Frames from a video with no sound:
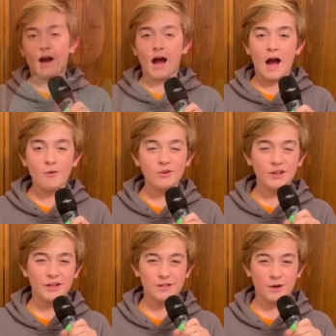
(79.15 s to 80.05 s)
I
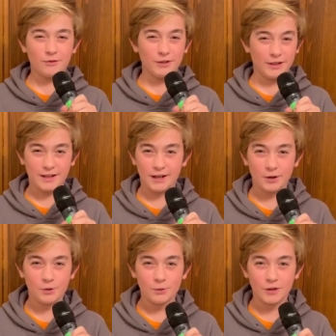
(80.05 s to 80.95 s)
really don't really care
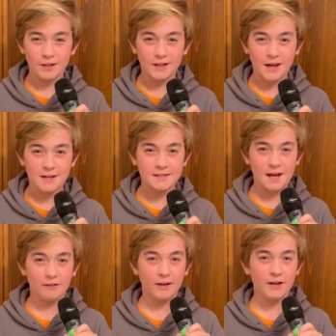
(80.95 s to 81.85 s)
who won the case.
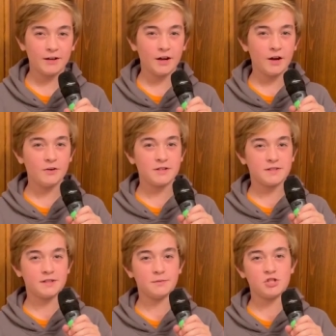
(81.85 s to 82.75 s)
All I know is
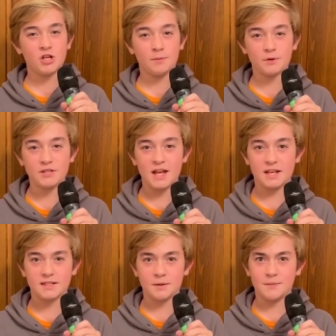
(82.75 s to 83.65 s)
them shepherds had
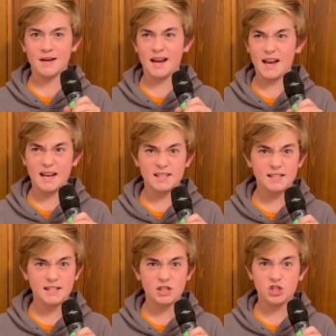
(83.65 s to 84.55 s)
some
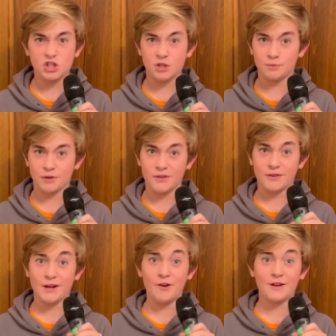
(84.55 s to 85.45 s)
nasty sheep breath
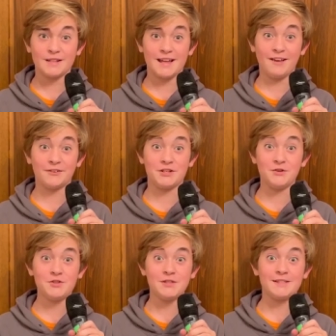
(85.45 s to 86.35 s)
known as
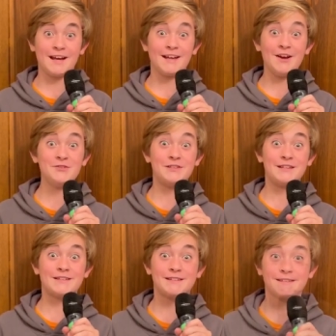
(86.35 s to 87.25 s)
halitosis
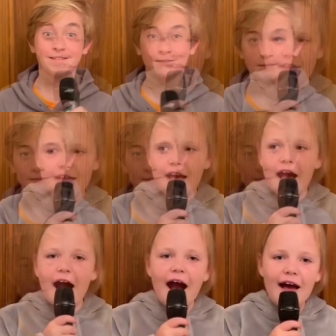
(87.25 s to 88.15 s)
psychosis.
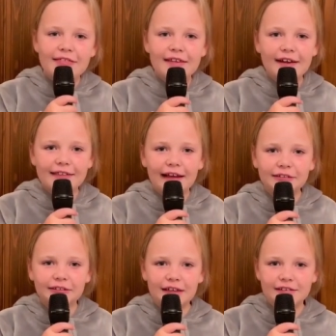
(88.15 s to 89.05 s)
I think
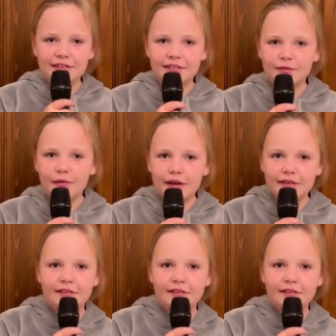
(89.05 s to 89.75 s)
that justice was